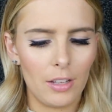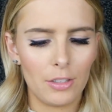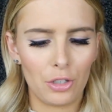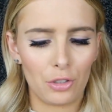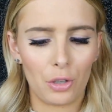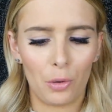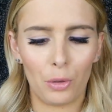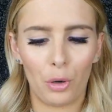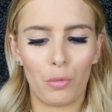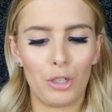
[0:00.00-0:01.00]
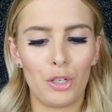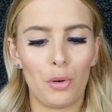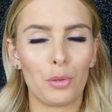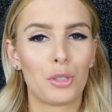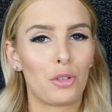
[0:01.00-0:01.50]
it's just called
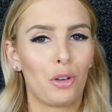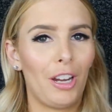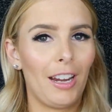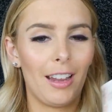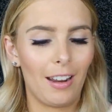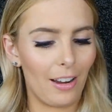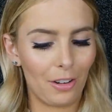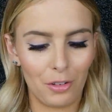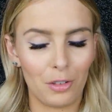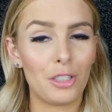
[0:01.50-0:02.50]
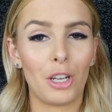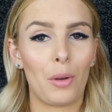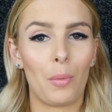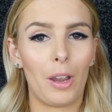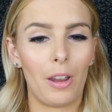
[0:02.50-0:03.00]
original string and I couldn't tell
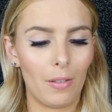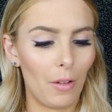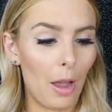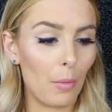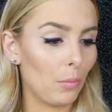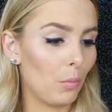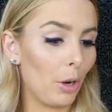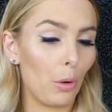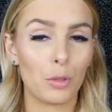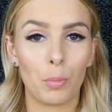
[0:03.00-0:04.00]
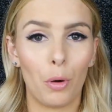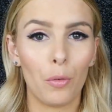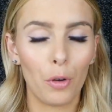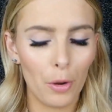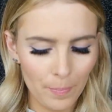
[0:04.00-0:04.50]
you where it was
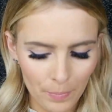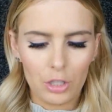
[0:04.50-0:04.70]
bought from.